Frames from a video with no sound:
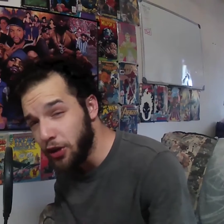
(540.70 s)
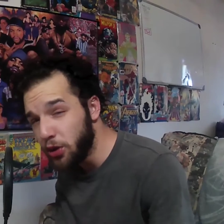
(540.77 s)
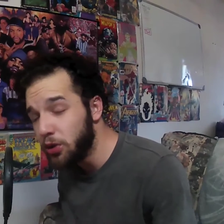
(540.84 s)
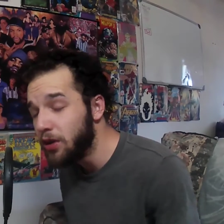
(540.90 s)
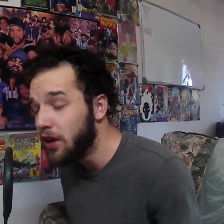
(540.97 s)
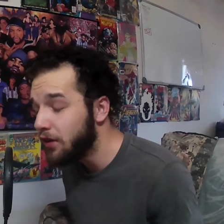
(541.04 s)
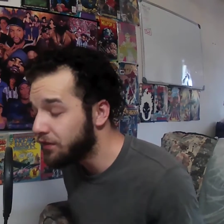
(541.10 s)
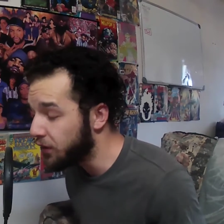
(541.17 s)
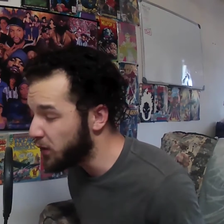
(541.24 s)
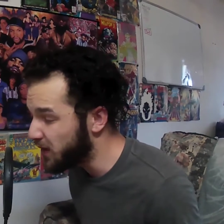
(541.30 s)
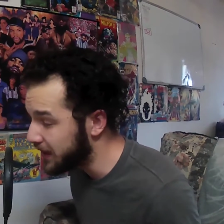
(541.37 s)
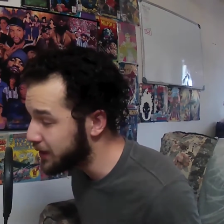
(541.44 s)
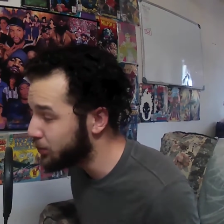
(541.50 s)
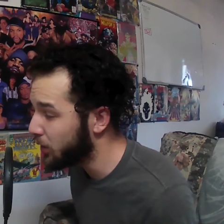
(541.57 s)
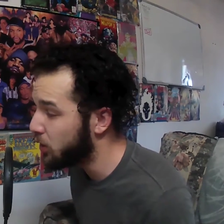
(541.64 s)
you for
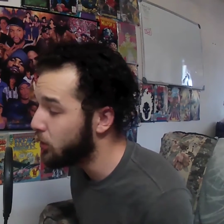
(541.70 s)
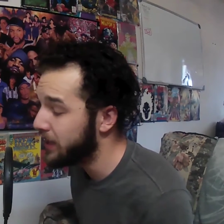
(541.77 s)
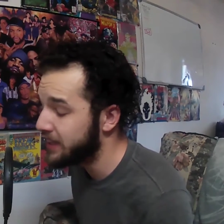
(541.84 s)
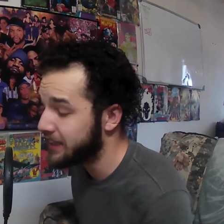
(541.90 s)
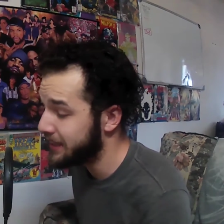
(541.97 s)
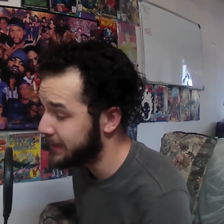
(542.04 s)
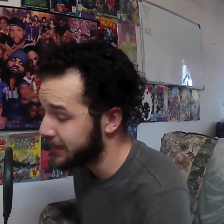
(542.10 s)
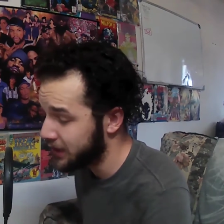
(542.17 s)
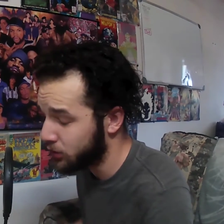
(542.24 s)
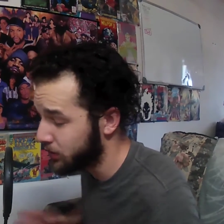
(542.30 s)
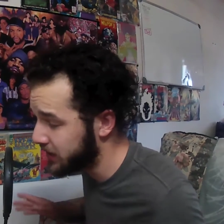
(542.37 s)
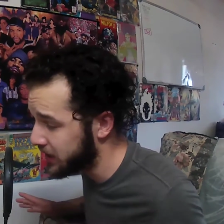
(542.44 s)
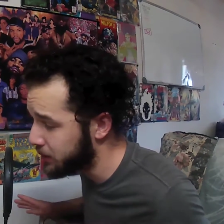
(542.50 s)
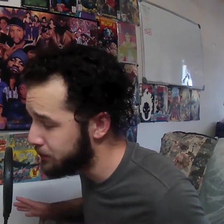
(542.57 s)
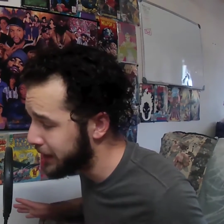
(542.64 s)
this request because this
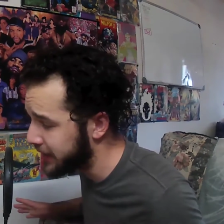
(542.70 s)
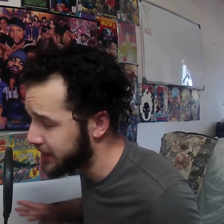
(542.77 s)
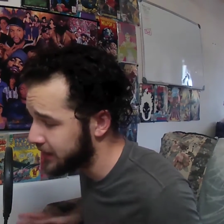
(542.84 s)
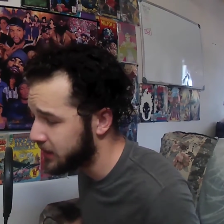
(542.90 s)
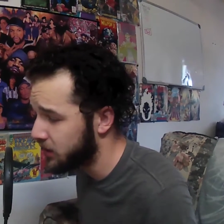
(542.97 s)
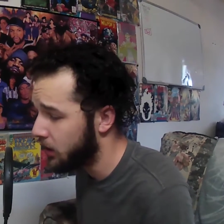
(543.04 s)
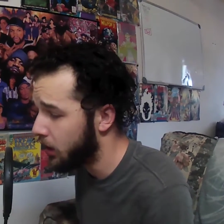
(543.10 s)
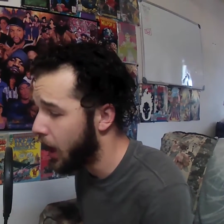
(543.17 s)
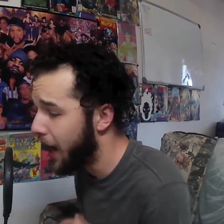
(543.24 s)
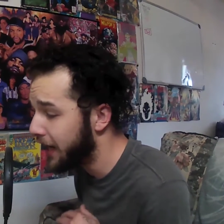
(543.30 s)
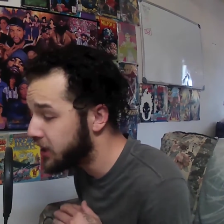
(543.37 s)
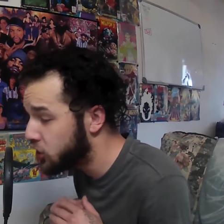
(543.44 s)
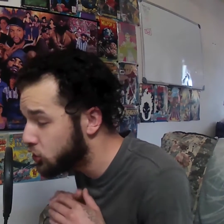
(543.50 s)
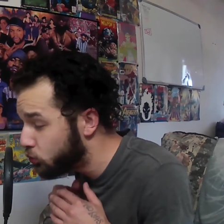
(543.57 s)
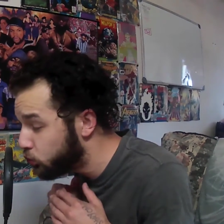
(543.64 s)
was an amazing song.
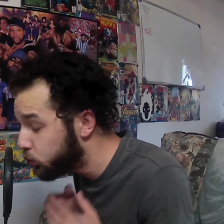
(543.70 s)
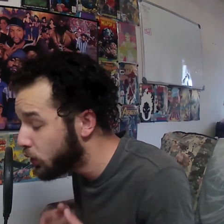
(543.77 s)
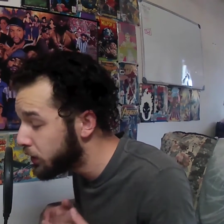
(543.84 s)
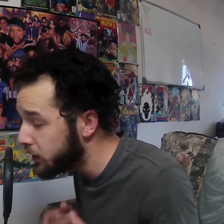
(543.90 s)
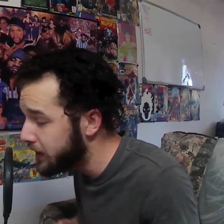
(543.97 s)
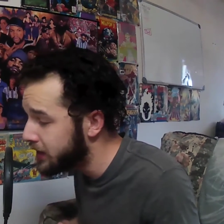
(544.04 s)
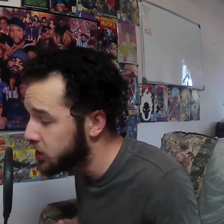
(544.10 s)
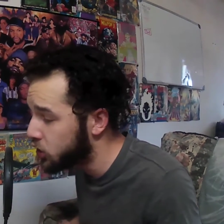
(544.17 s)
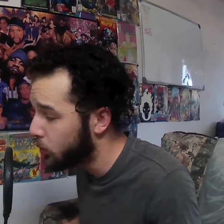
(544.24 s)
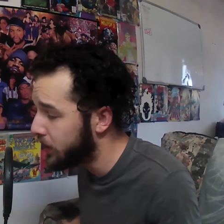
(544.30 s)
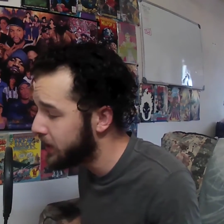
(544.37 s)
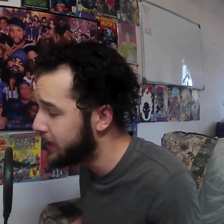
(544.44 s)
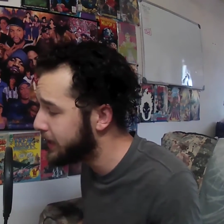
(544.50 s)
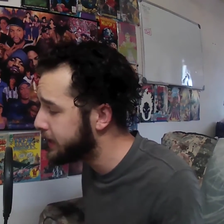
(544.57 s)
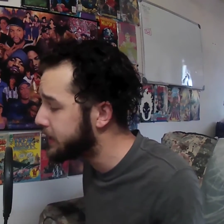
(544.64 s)
I really
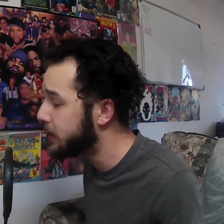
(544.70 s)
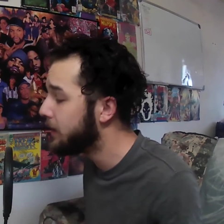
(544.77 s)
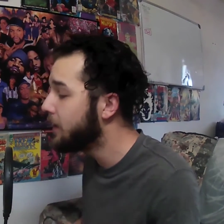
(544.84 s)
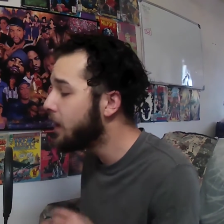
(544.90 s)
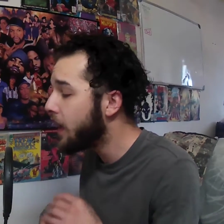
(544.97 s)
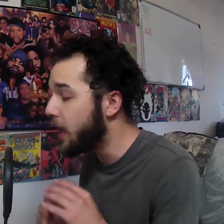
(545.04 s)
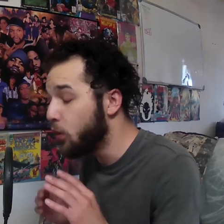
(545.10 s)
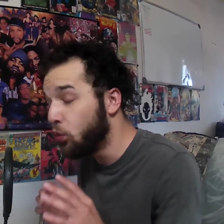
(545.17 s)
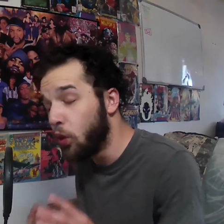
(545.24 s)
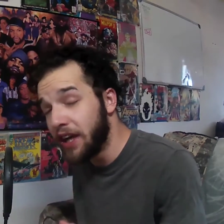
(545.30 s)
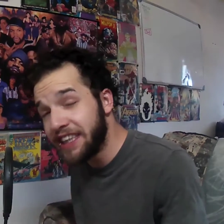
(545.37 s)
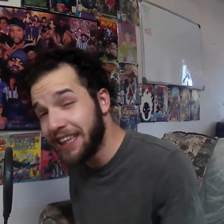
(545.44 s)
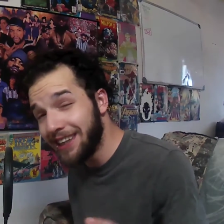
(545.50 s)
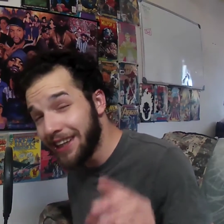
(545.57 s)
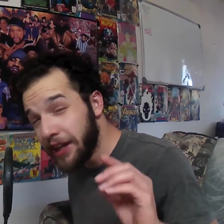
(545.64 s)
enjoyed this. It
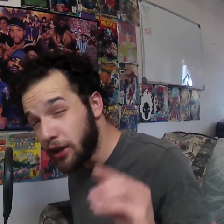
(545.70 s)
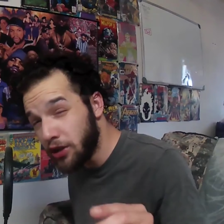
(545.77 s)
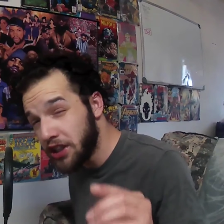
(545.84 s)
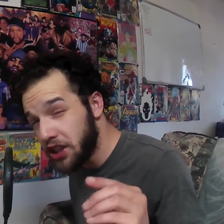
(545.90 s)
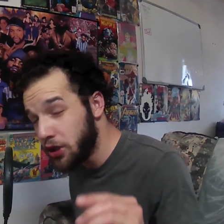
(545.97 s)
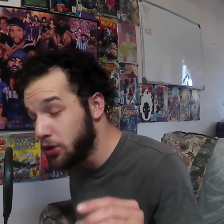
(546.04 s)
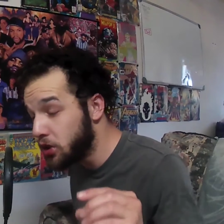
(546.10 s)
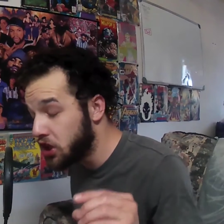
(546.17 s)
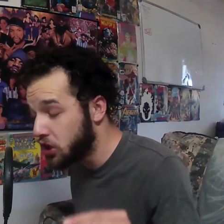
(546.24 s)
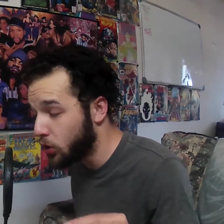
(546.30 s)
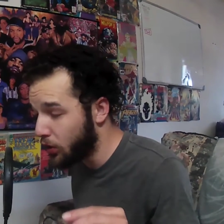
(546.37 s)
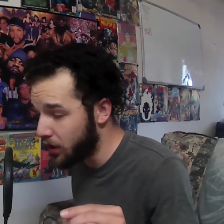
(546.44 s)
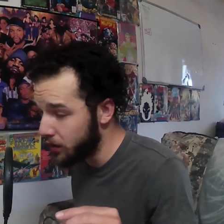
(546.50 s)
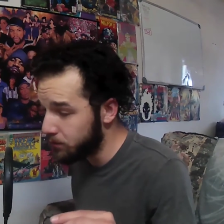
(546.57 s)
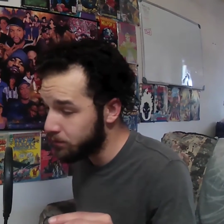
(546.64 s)
was a little too
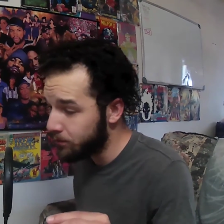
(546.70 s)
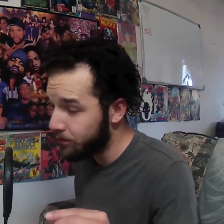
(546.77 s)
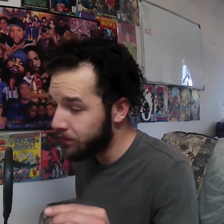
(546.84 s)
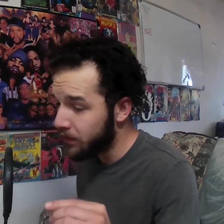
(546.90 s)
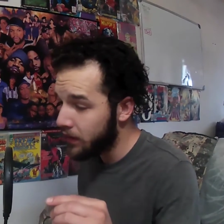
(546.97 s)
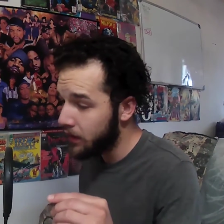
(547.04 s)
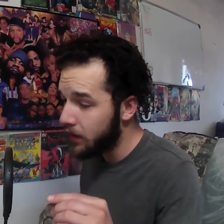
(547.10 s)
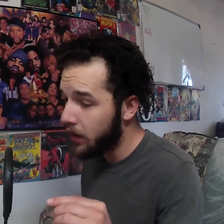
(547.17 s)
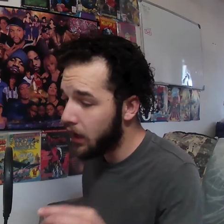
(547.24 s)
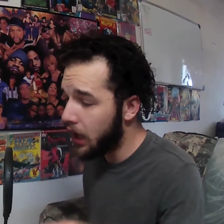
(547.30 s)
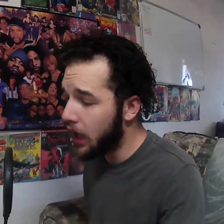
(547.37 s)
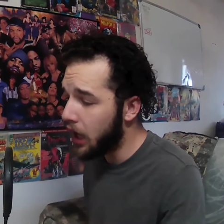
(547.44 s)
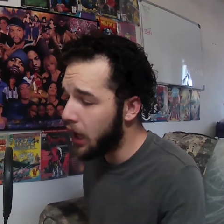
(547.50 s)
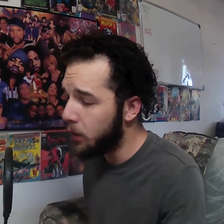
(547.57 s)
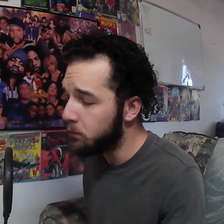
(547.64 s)
short,
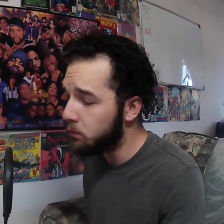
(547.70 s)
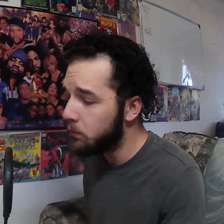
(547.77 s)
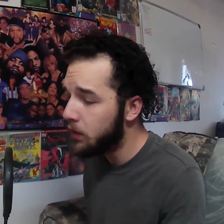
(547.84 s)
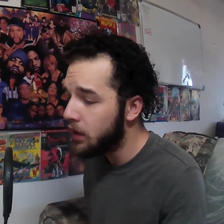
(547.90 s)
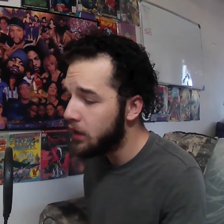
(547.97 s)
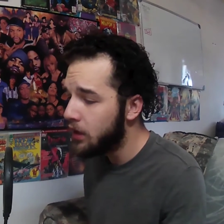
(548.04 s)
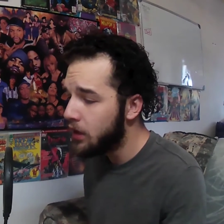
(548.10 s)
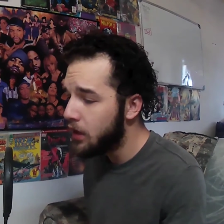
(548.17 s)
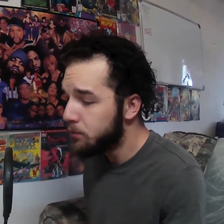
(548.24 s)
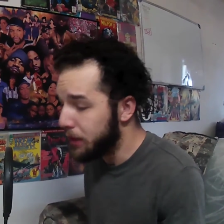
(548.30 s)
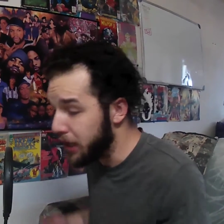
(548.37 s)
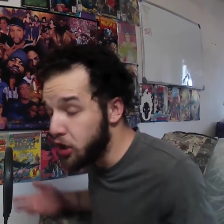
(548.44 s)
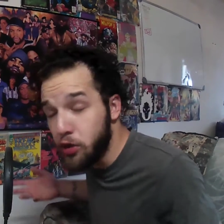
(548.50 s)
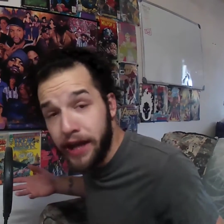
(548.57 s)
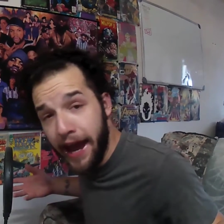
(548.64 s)
um,
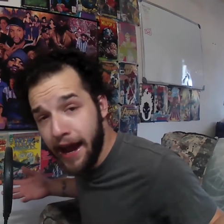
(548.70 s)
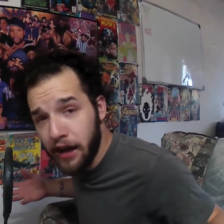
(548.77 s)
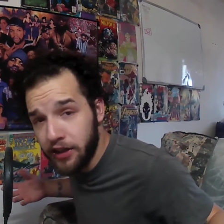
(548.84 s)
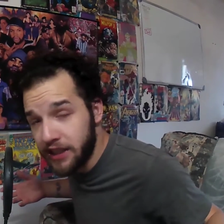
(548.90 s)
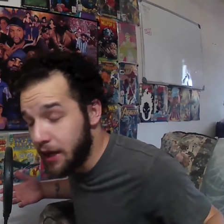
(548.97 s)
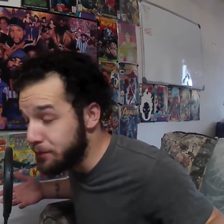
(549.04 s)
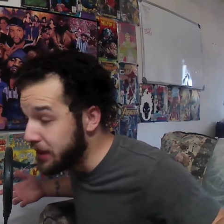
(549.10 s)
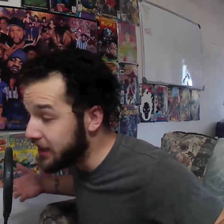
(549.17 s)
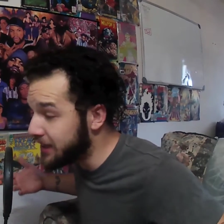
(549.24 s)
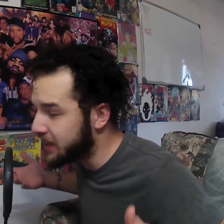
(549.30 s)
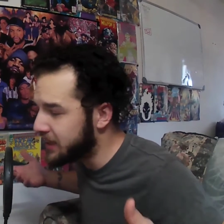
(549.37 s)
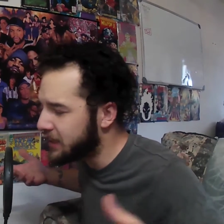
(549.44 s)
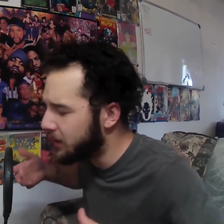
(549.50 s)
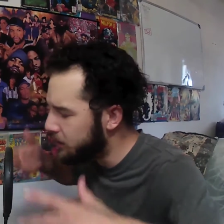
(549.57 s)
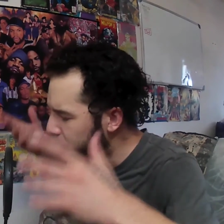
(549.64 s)
but who cares? I mean,
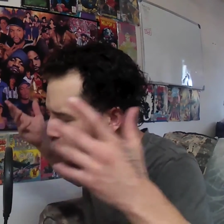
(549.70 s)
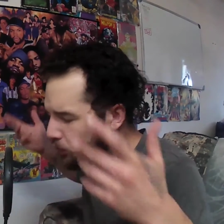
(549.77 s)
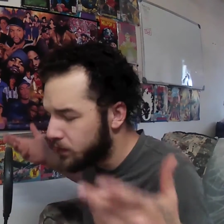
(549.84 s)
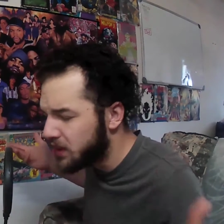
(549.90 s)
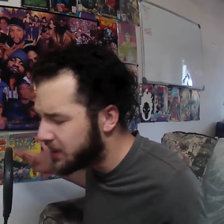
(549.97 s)
this. Uh,